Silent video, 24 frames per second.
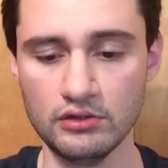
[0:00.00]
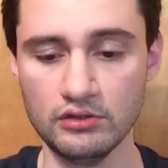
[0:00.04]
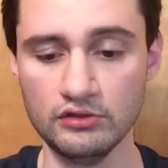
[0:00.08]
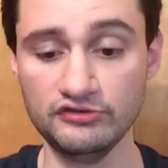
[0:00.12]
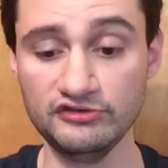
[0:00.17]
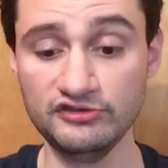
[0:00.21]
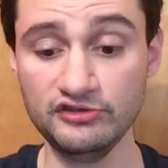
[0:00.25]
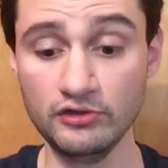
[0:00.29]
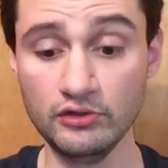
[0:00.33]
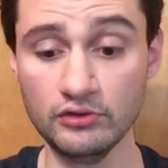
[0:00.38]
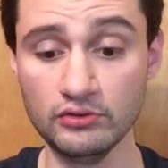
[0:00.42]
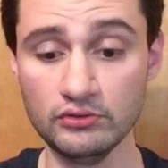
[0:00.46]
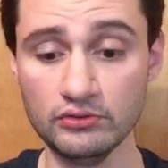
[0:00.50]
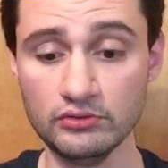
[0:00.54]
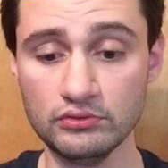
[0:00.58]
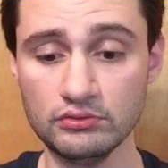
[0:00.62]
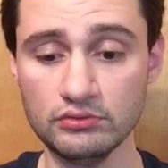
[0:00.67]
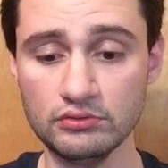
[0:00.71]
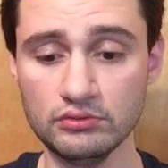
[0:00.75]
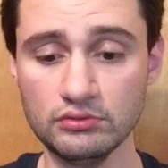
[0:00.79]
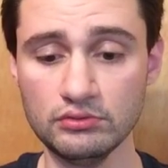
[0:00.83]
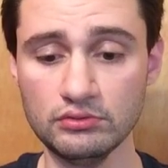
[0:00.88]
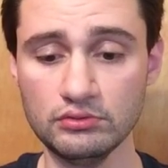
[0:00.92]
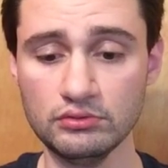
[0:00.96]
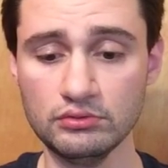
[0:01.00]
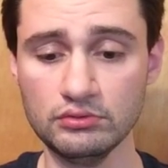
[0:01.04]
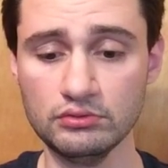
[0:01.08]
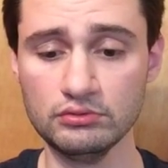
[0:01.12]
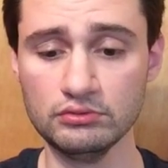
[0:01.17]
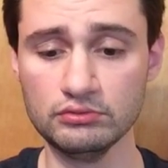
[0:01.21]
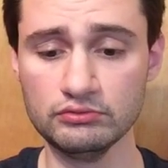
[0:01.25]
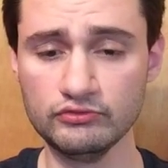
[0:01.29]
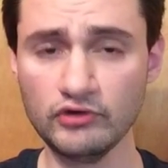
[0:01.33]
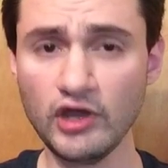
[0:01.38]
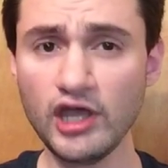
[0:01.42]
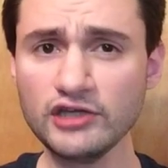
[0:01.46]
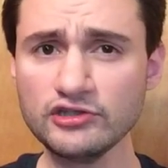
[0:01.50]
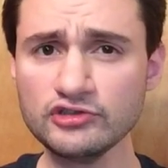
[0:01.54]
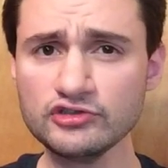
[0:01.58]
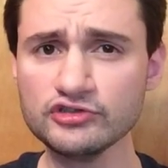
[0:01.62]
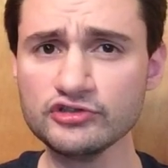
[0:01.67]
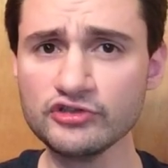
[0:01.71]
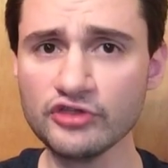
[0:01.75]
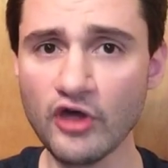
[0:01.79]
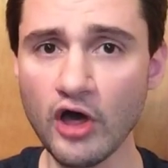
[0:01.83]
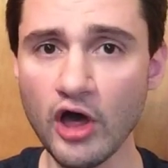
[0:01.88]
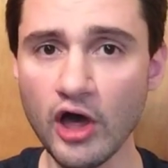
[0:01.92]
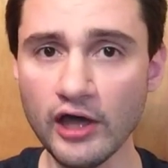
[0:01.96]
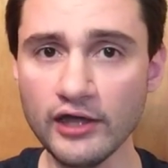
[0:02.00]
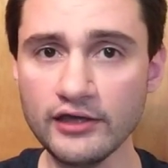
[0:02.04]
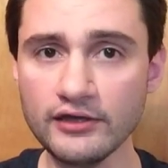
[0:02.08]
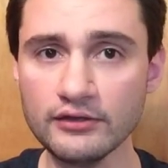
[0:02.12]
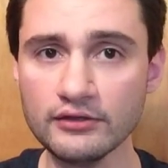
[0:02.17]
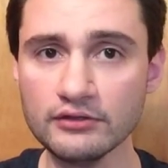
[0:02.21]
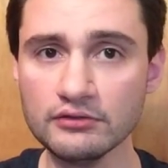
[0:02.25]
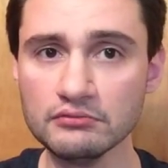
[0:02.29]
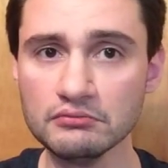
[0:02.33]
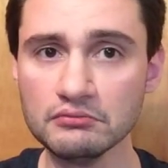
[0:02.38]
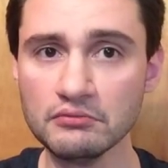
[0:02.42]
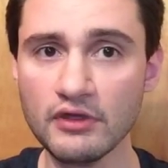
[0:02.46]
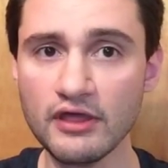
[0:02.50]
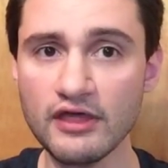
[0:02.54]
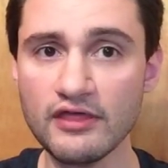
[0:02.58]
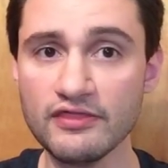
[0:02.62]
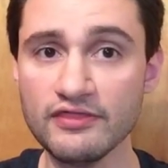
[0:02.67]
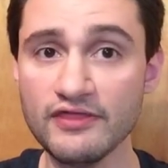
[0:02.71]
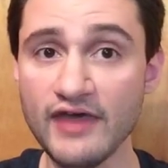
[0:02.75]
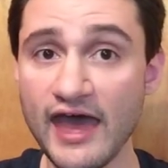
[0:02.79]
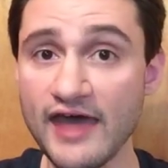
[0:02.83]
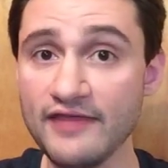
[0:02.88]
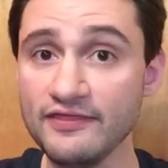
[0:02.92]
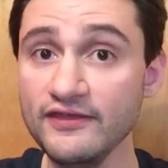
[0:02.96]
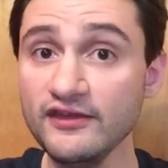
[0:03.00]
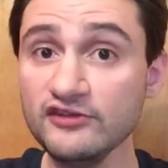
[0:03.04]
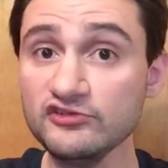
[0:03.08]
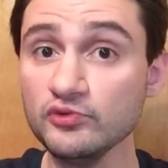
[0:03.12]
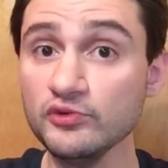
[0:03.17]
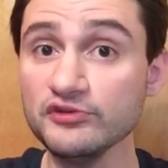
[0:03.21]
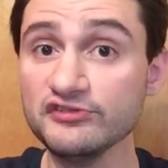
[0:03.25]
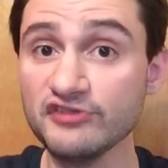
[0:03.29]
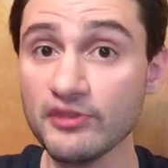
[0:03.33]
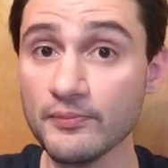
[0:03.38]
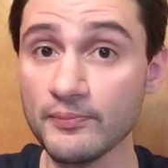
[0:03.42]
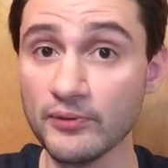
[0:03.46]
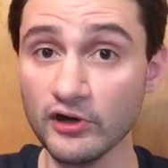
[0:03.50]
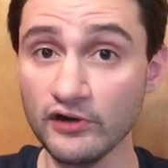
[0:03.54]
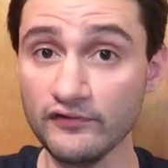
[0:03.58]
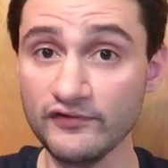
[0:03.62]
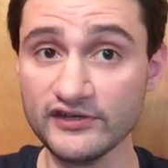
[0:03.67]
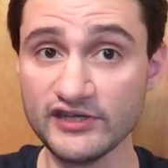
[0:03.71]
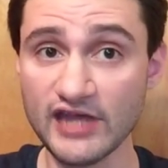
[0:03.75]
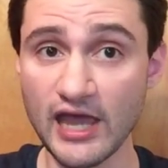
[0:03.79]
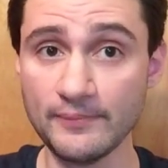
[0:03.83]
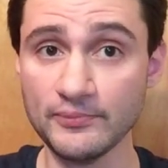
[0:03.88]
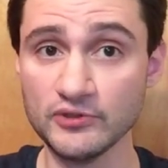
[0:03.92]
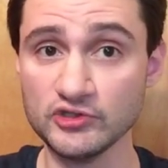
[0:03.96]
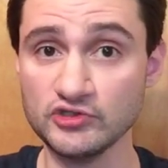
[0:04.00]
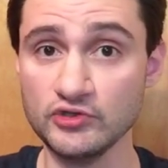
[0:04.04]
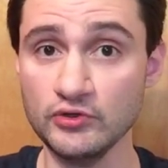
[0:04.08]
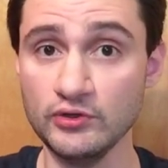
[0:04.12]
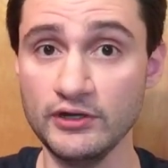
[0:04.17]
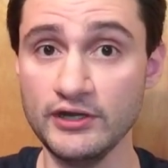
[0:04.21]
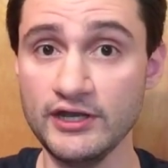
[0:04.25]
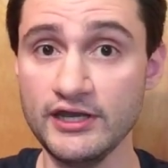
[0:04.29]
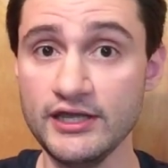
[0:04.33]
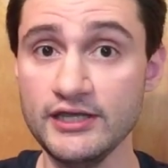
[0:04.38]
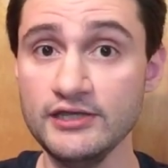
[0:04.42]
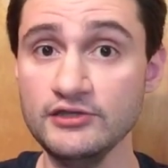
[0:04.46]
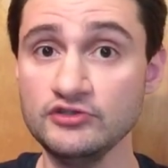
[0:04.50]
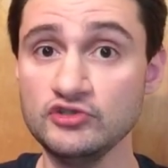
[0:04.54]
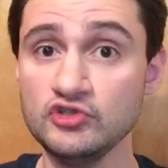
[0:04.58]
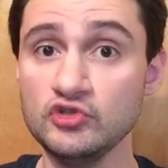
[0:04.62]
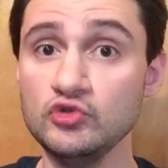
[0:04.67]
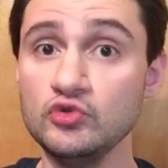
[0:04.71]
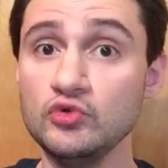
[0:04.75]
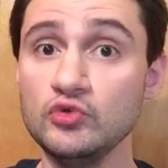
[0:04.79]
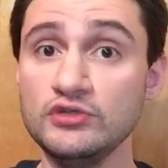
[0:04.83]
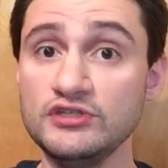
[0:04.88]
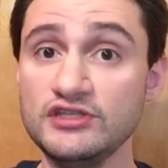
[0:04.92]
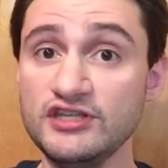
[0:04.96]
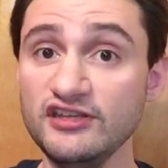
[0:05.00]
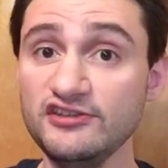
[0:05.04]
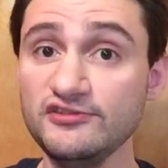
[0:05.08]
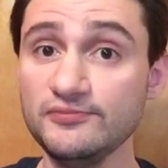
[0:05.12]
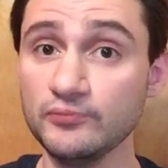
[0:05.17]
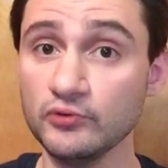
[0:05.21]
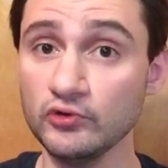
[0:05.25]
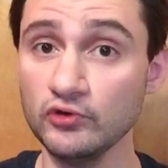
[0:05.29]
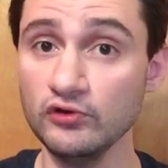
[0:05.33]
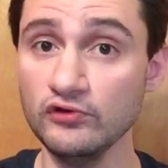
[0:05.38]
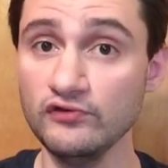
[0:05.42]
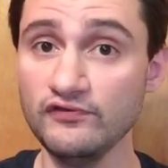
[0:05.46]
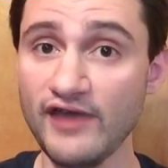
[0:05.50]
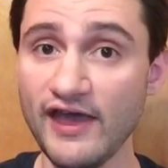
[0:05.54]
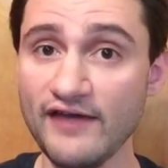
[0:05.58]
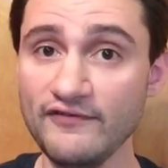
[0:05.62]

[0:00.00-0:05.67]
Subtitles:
So, Rush thought that this was the perfect opportunity to disprove